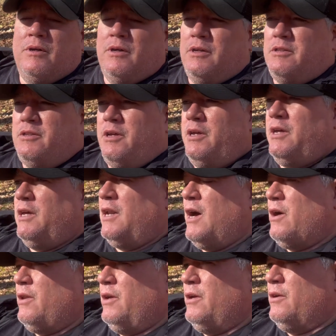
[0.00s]
until you get
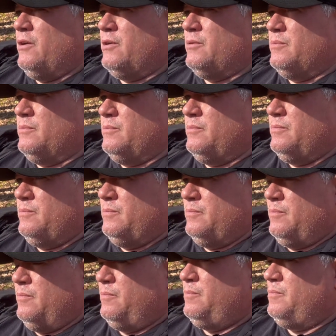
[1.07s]
out here and
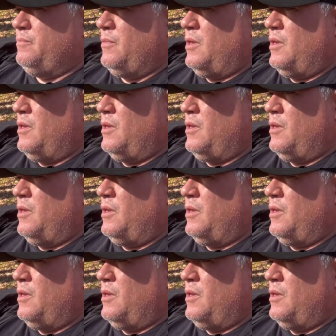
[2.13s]
you